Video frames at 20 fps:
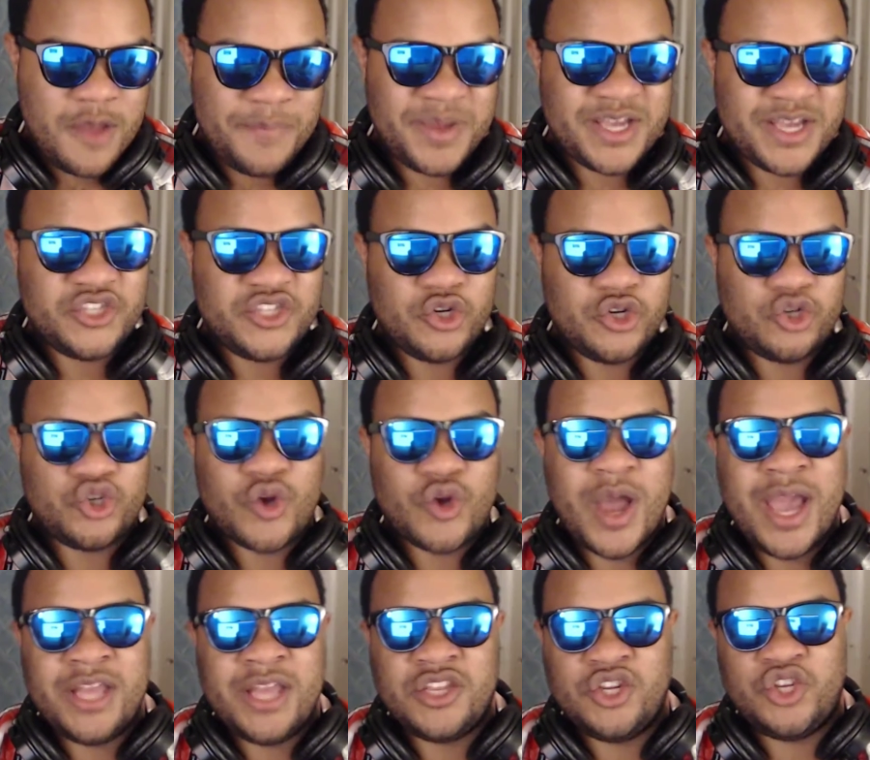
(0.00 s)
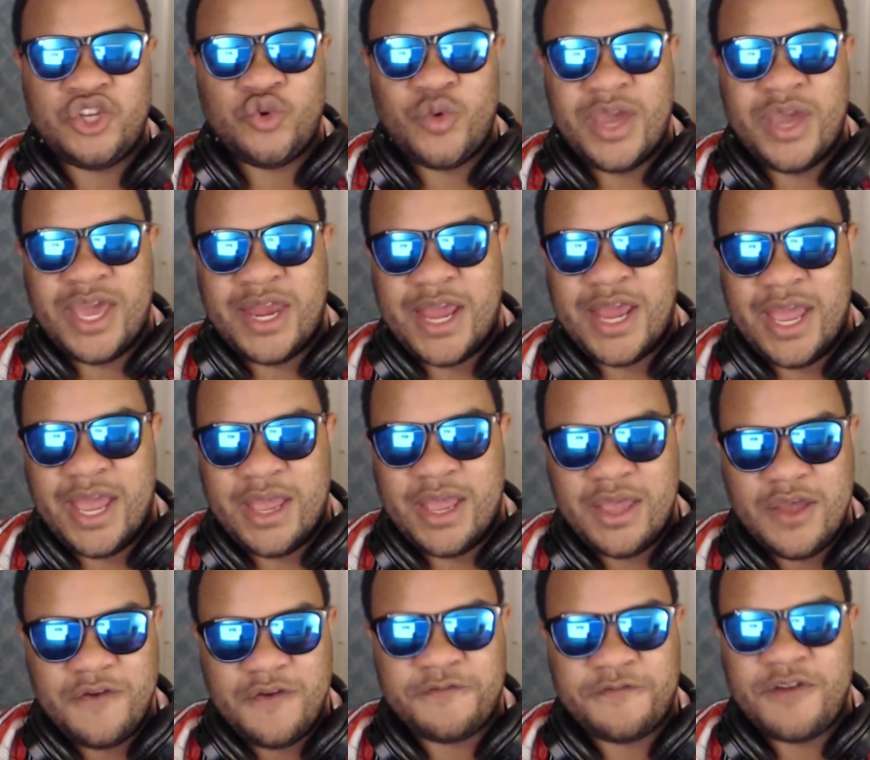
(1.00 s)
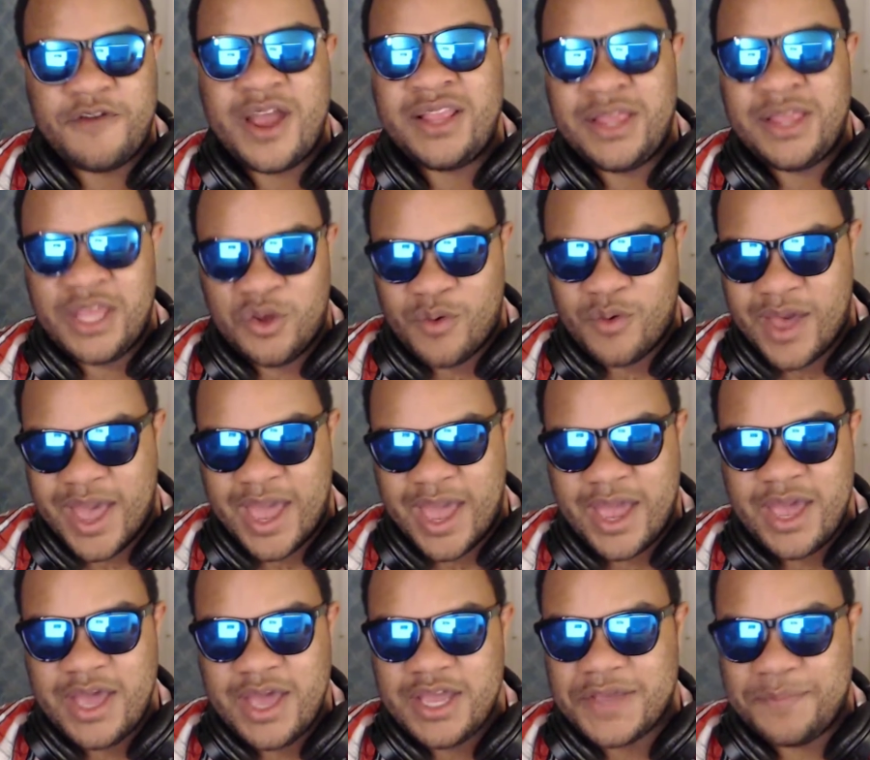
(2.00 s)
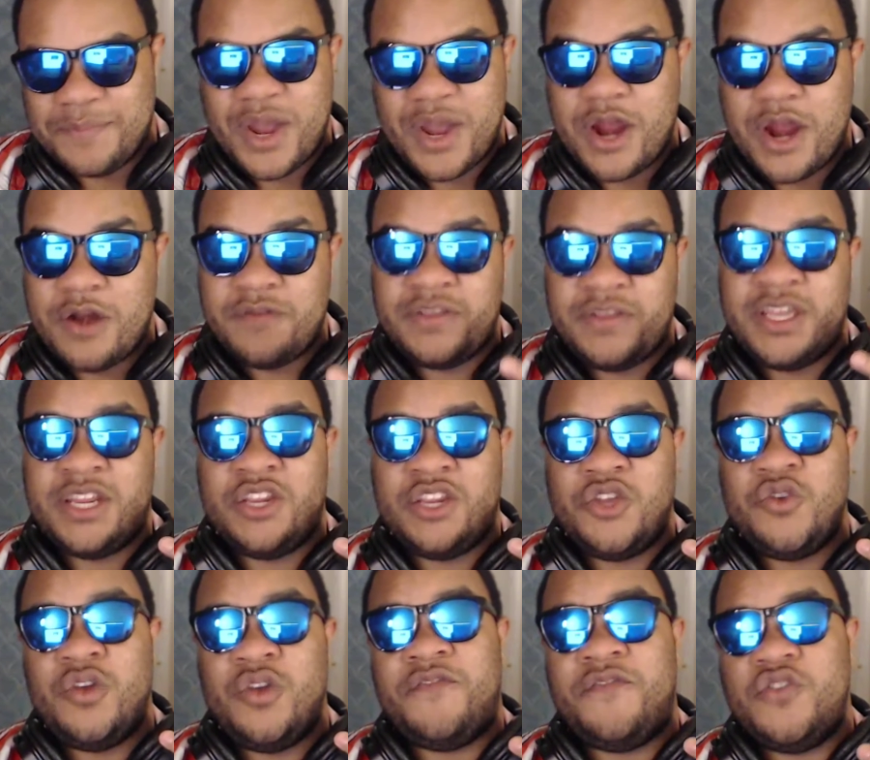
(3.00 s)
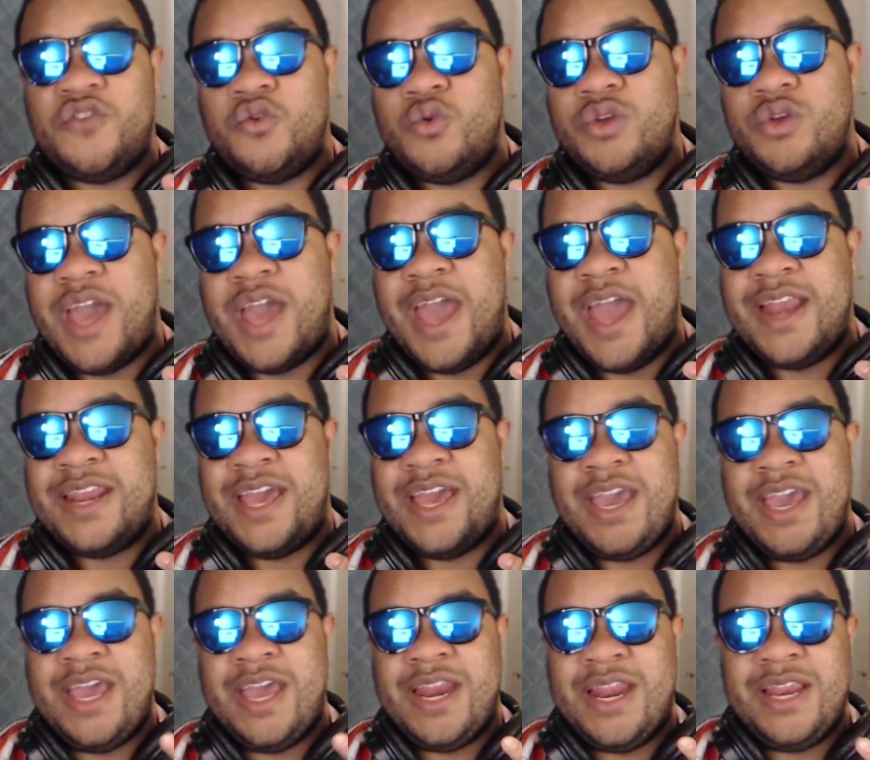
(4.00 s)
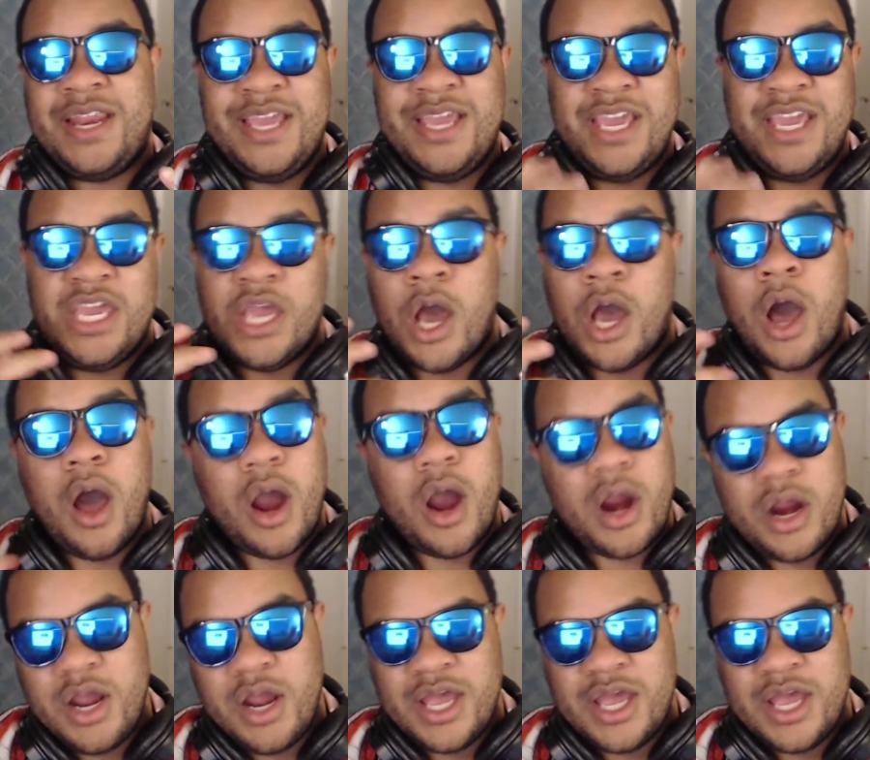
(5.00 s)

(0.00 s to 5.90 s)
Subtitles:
because you're trying to do it in a friendly way comparatively to you if you end it in an ER.